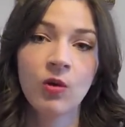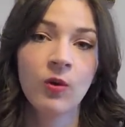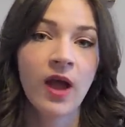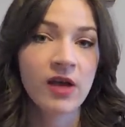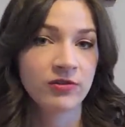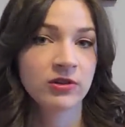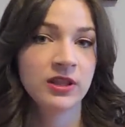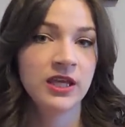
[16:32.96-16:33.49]
so
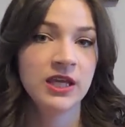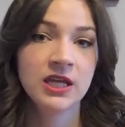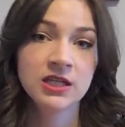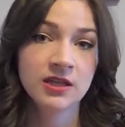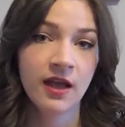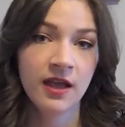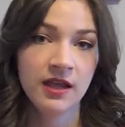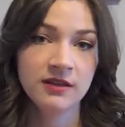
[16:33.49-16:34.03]
heavily at
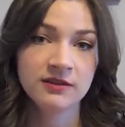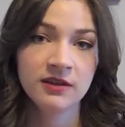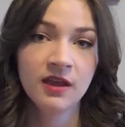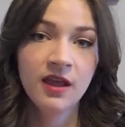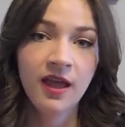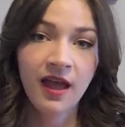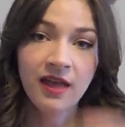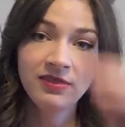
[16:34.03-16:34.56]
night,
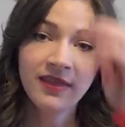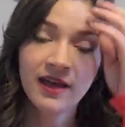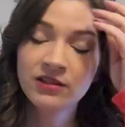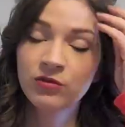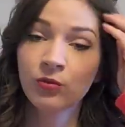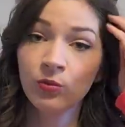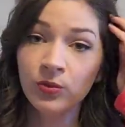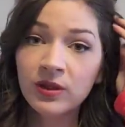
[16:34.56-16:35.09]
and
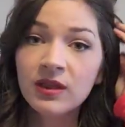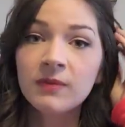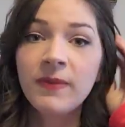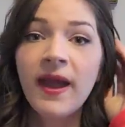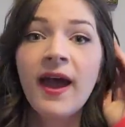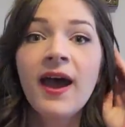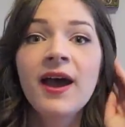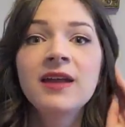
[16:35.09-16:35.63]
that's really
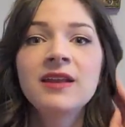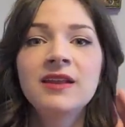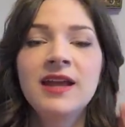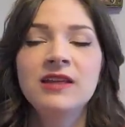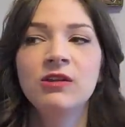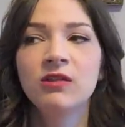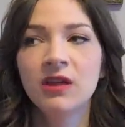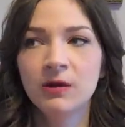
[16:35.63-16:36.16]
bad, and I
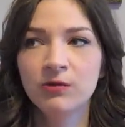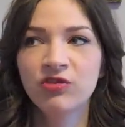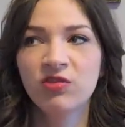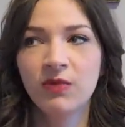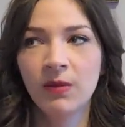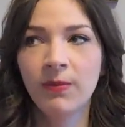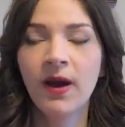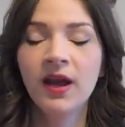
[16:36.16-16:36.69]
knew that it was
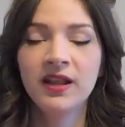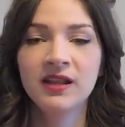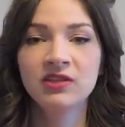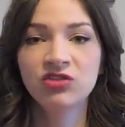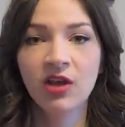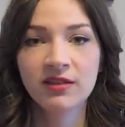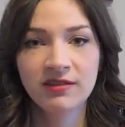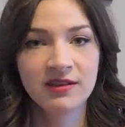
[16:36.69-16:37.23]
just my body
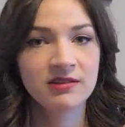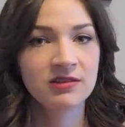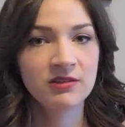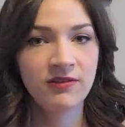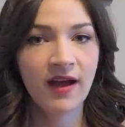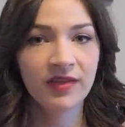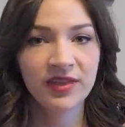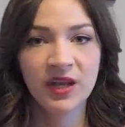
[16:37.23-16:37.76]
adjusting to the
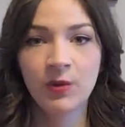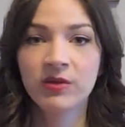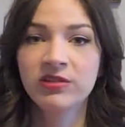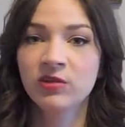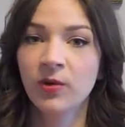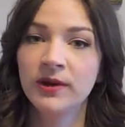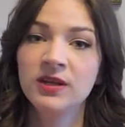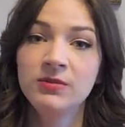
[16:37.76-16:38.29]
fact that I
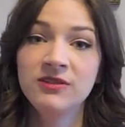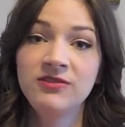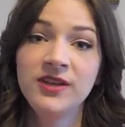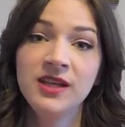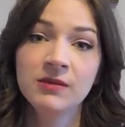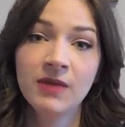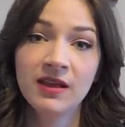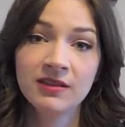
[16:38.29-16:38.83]
wasn't going to be
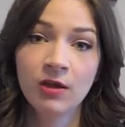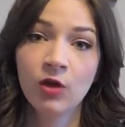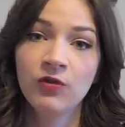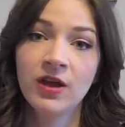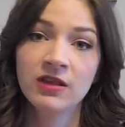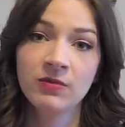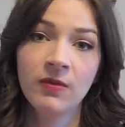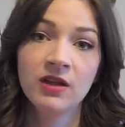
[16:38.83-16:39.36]
feeding myself
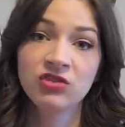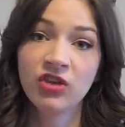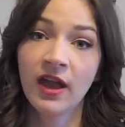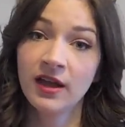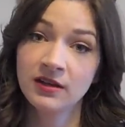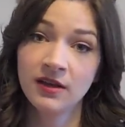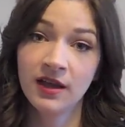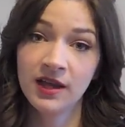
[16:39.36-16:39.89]
as much
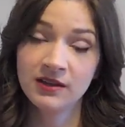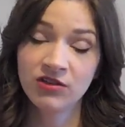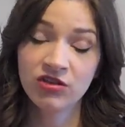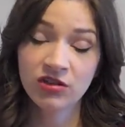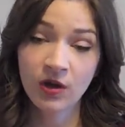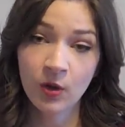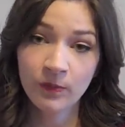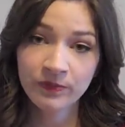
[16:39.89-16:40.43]
at night.
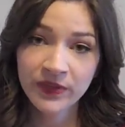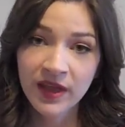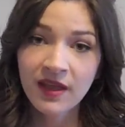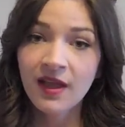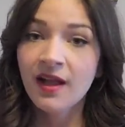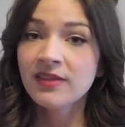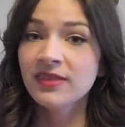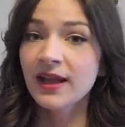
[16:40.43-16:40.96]
So
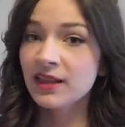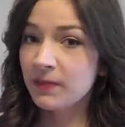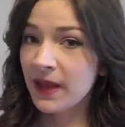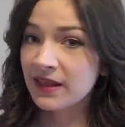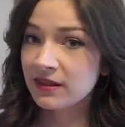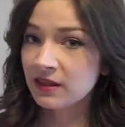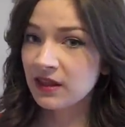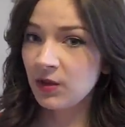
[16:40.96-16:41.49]
that's
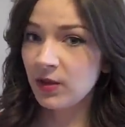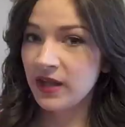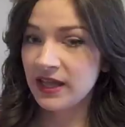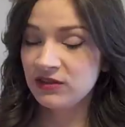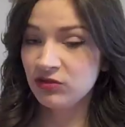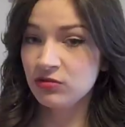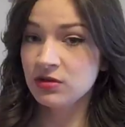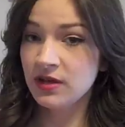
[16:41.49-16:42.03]
basically what I
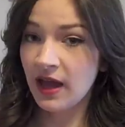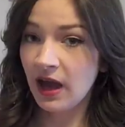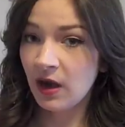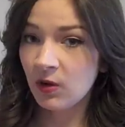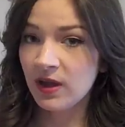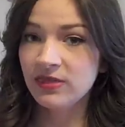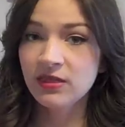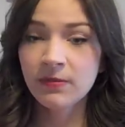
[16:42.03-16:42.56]
do
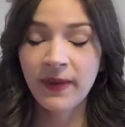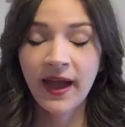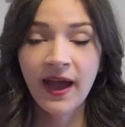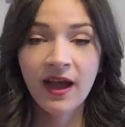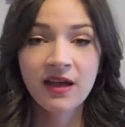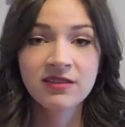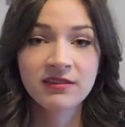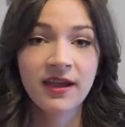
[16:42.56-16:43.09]
now. In the
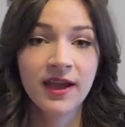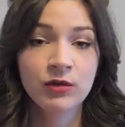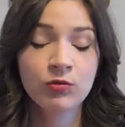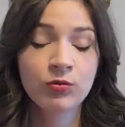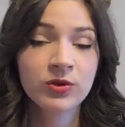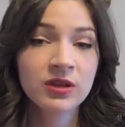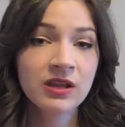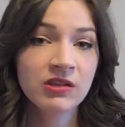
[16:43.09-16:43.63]
past, I
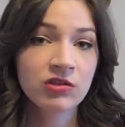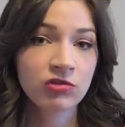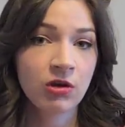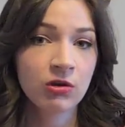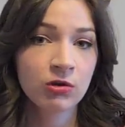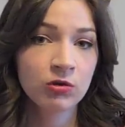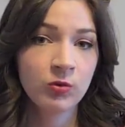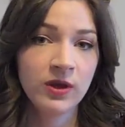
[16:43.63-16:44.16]
had really
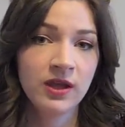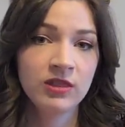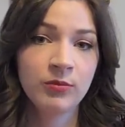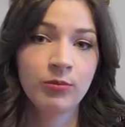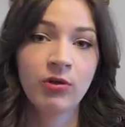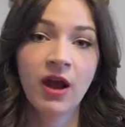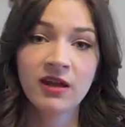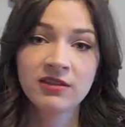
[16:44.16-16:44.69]
struggled
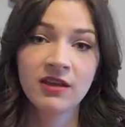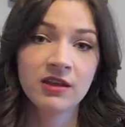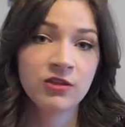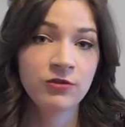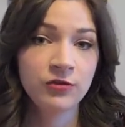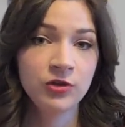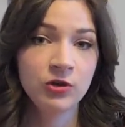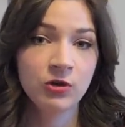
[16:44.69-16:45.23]
with
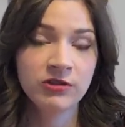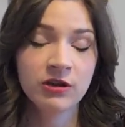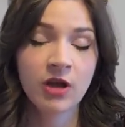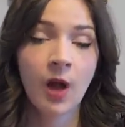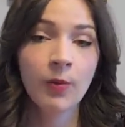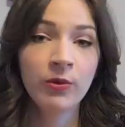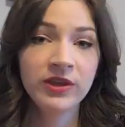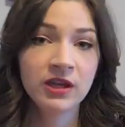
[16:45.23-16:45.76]
processed foods. A
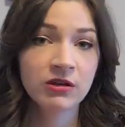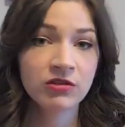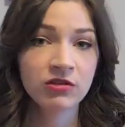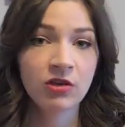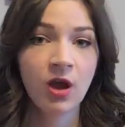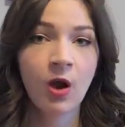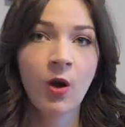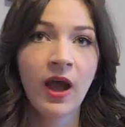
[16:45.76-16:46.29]
couple years
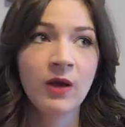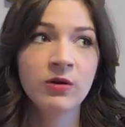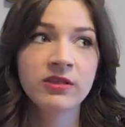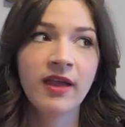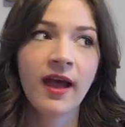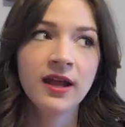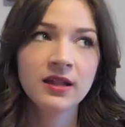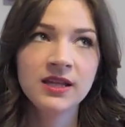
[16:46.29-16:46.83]
ago, I
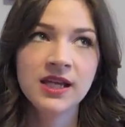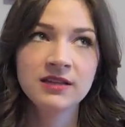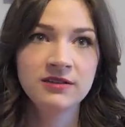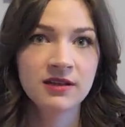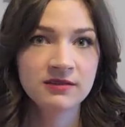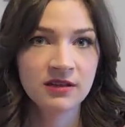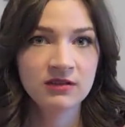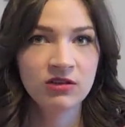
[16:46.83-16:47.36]
was highly
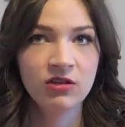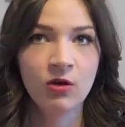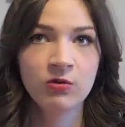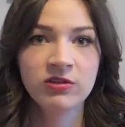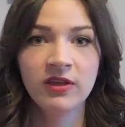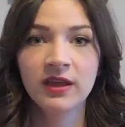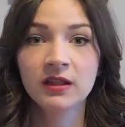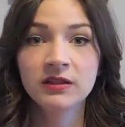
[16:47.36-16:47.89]
addicted to
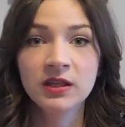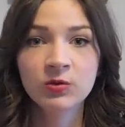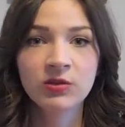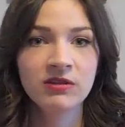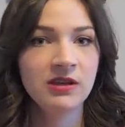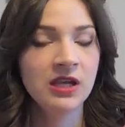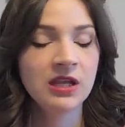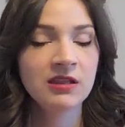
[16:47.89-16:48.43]
those like Lean
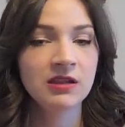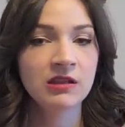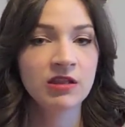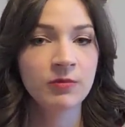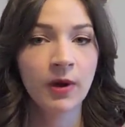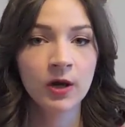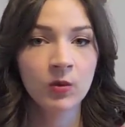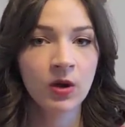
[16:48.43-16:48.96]
Cuisines and
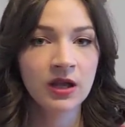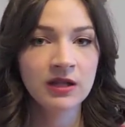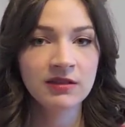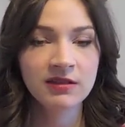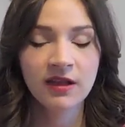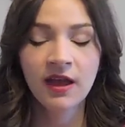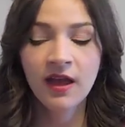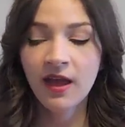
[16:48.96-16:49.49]
Smart
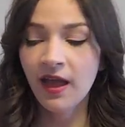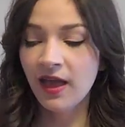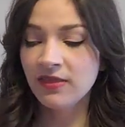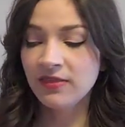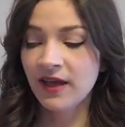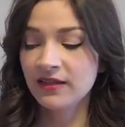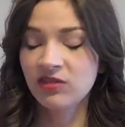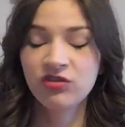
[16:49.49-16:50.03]
Ones,
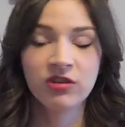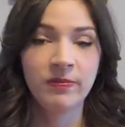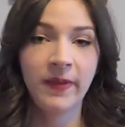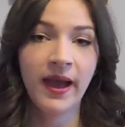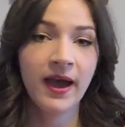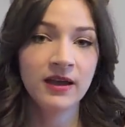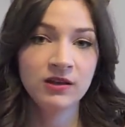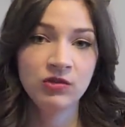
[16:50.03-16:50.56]
and that's just
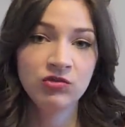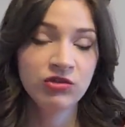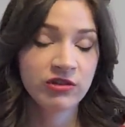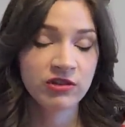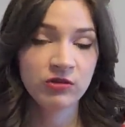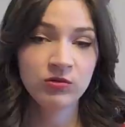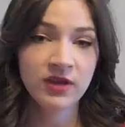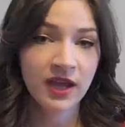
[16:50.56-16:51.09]
bad.
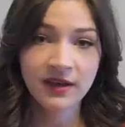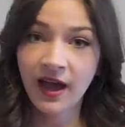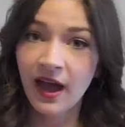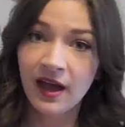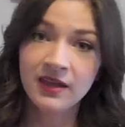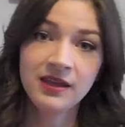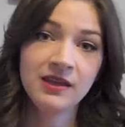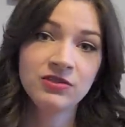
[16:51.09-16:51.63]
You
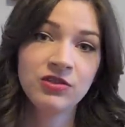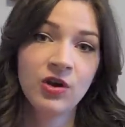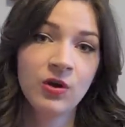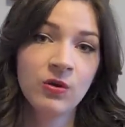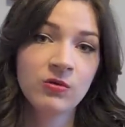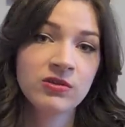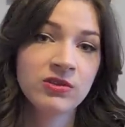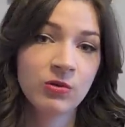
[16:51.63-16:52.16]
cannot eat
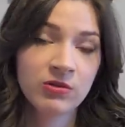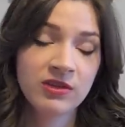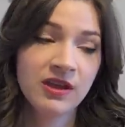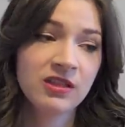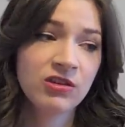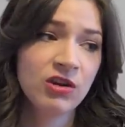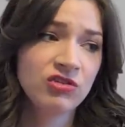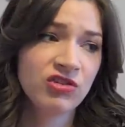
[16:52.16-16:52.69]
those. Those
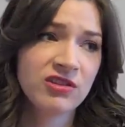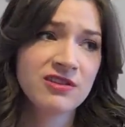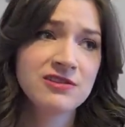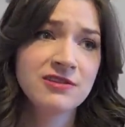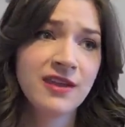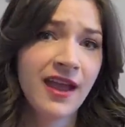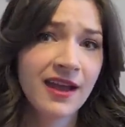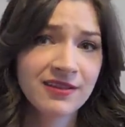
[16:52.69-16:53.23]
things are just
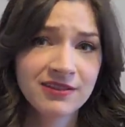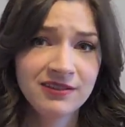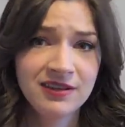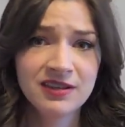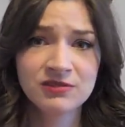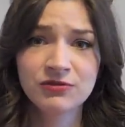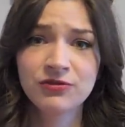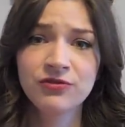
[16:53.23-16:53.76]

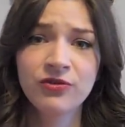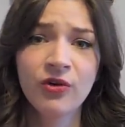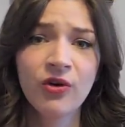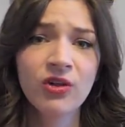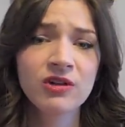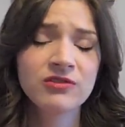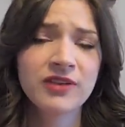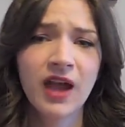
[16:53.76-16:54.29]
nasty and
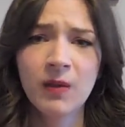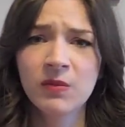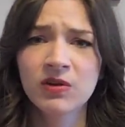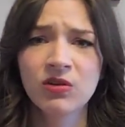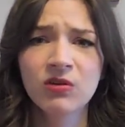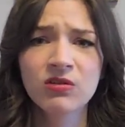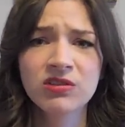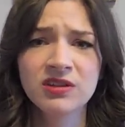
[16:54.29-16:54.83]
full of
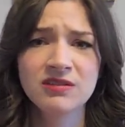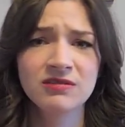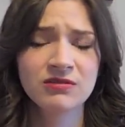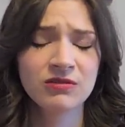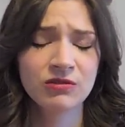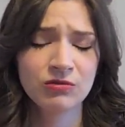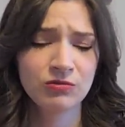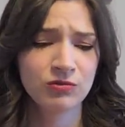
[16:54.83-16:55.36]
chemicals
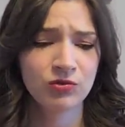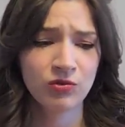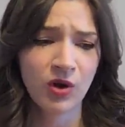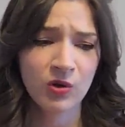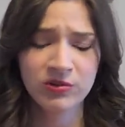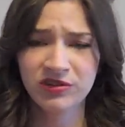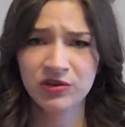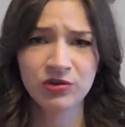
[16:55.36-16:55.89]
and
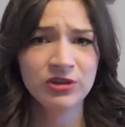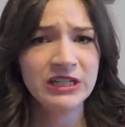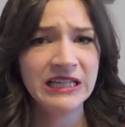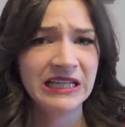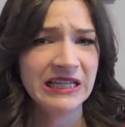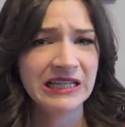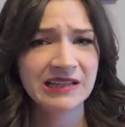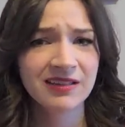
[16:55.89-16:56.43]
gross
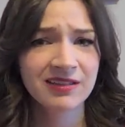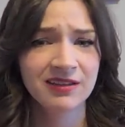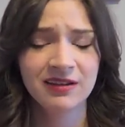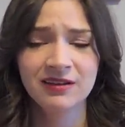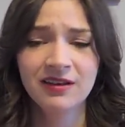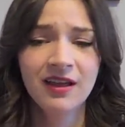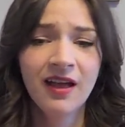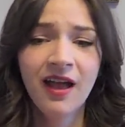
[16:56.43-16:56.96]
ingredients,
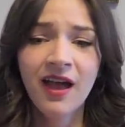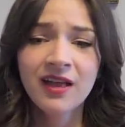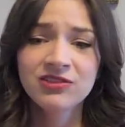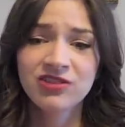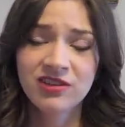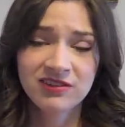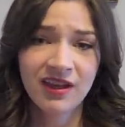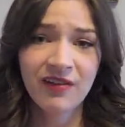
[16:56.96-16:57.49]
and
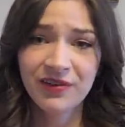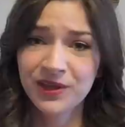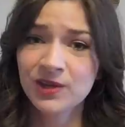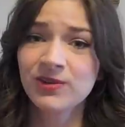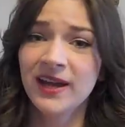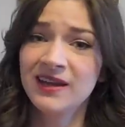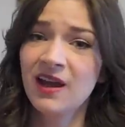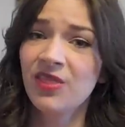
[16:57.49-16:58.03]
just telling
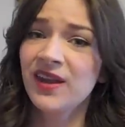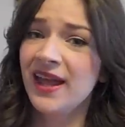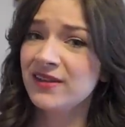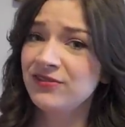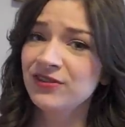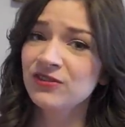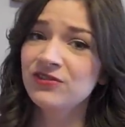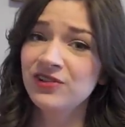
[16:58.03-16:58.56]
you right now that
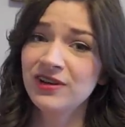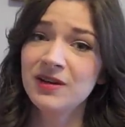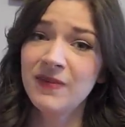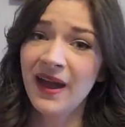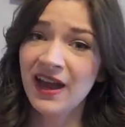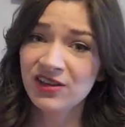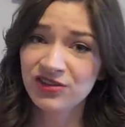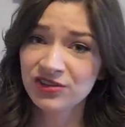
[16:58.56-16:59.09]
I feel very
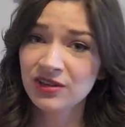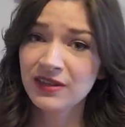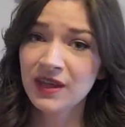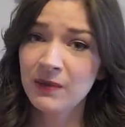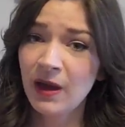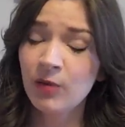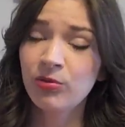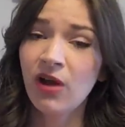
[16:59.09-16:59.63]

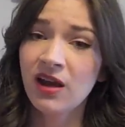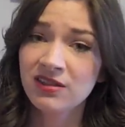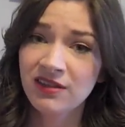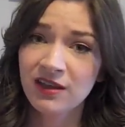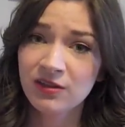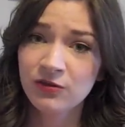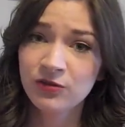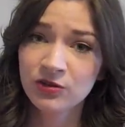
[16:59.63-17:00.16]
passionately about
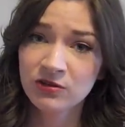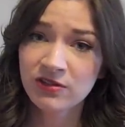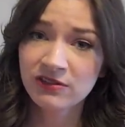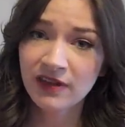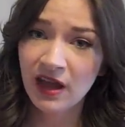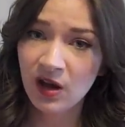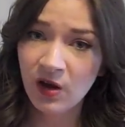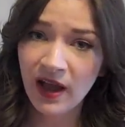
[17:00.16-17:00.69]
processed foods
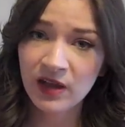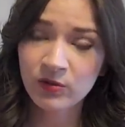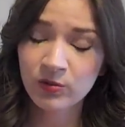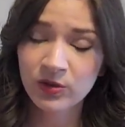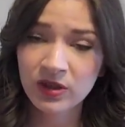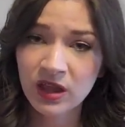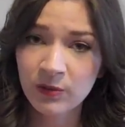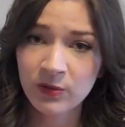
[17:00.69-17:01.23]
now. I
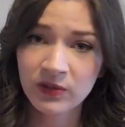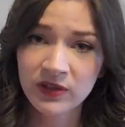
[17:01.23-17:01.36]
really